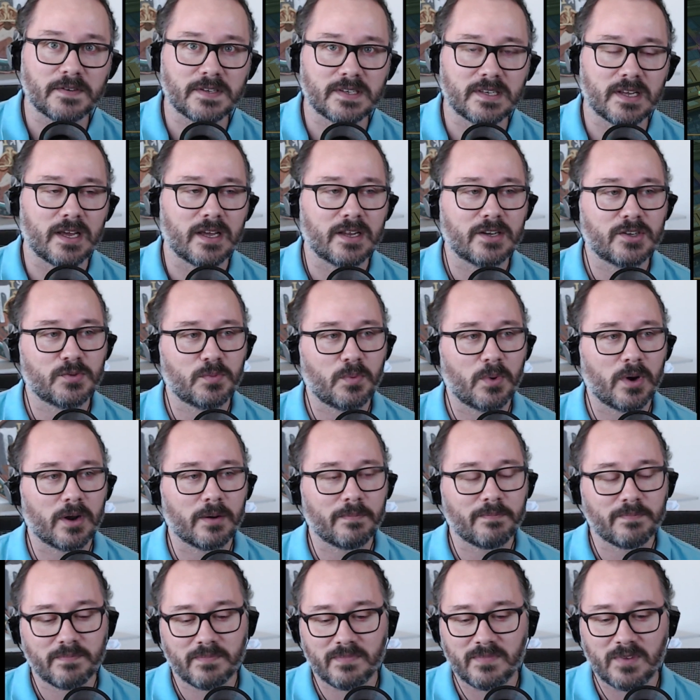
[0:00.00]
edge,
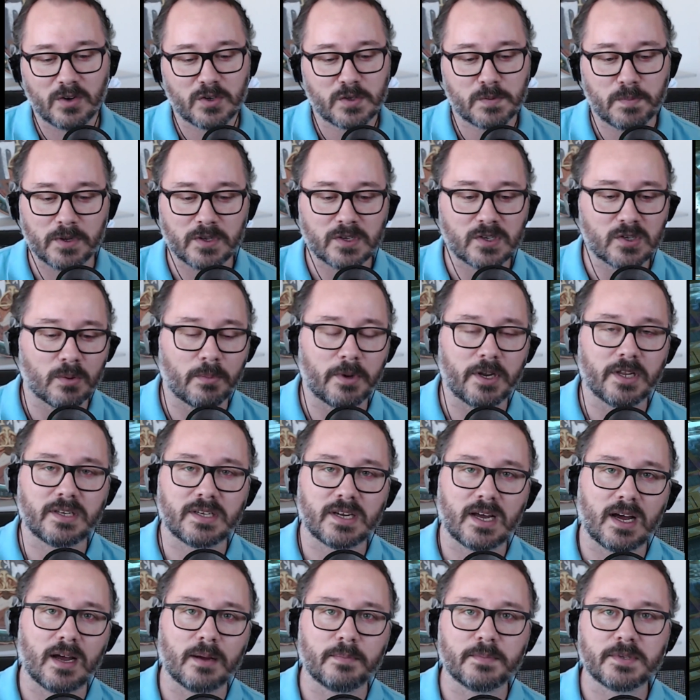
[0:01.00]
where there's been so many
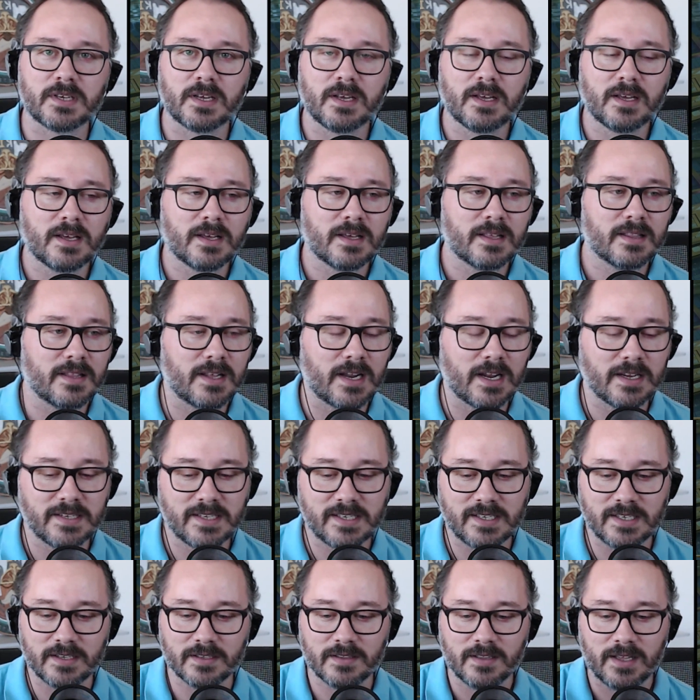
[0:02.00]
times that I
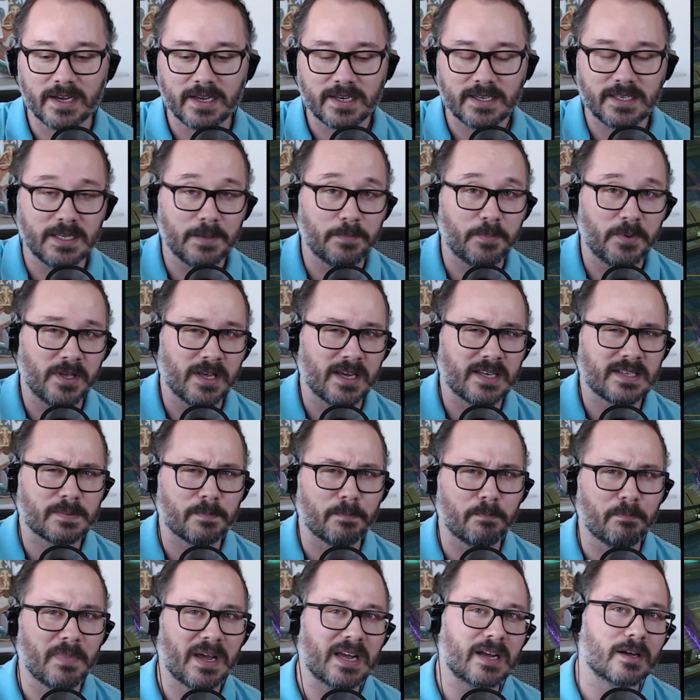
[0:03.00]
see like DPS
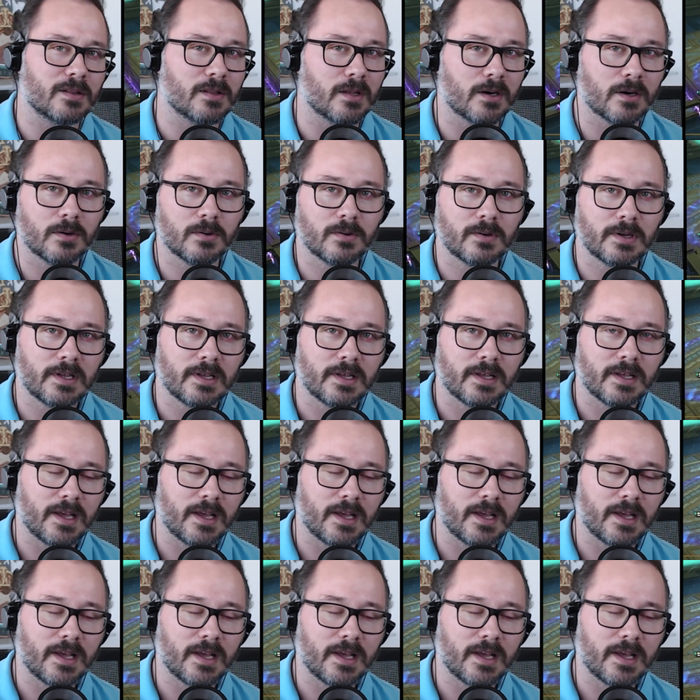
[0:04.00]
mega low,